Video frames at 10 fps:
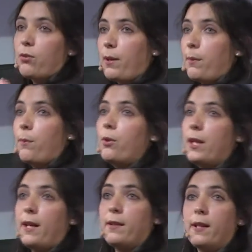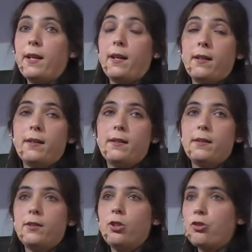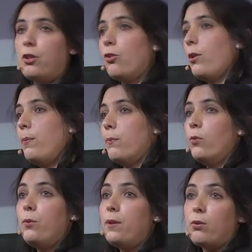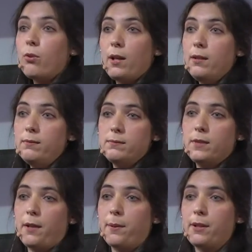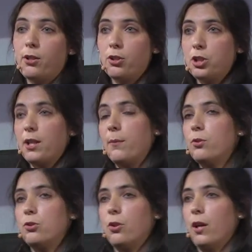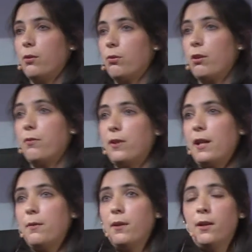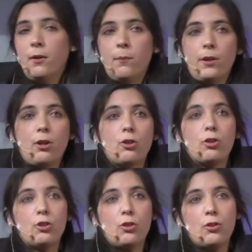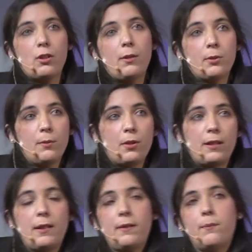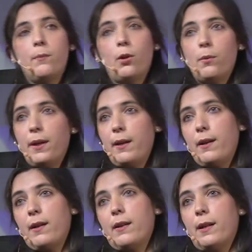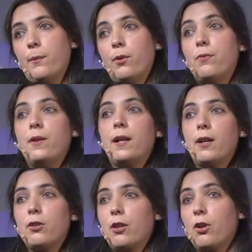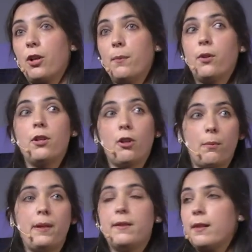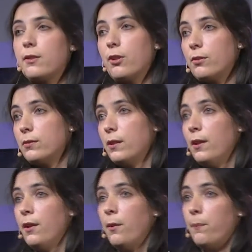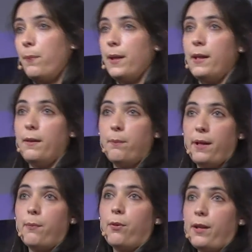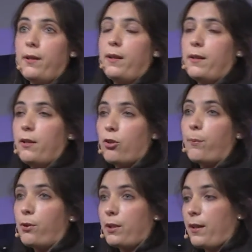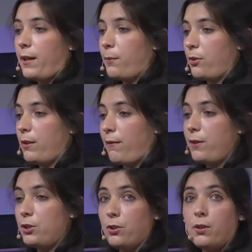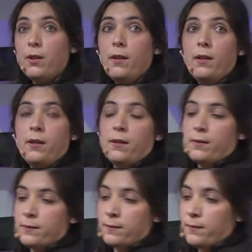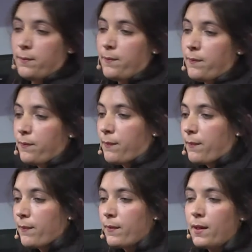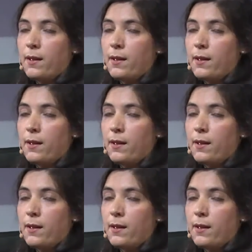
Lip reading: generators. The impact is very strong. It's not something that's very visible that the end user sees, but we have to modify normalization algorithms to support this feature.